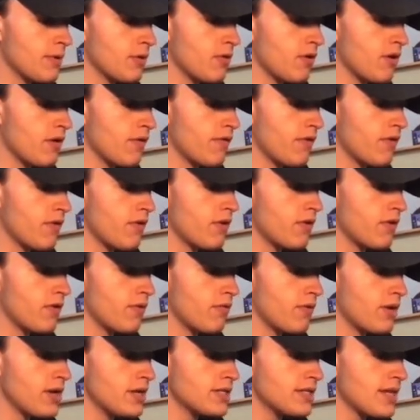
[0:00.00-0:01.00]
Crawford,
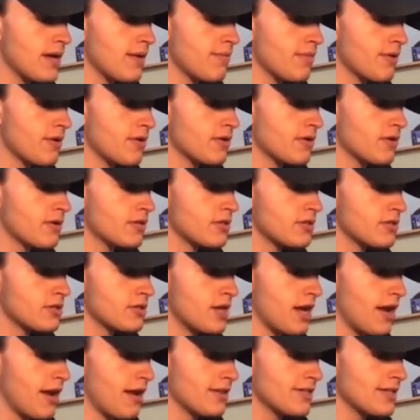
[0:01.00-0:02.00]
Reid Detmers.
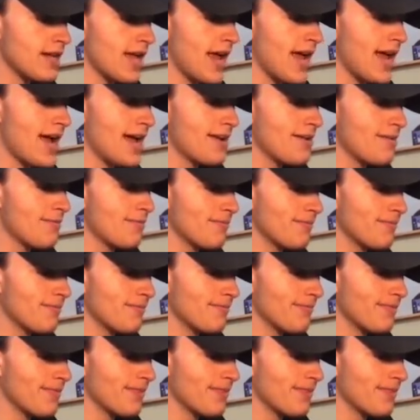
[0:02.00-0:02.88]
Shout out to Adam.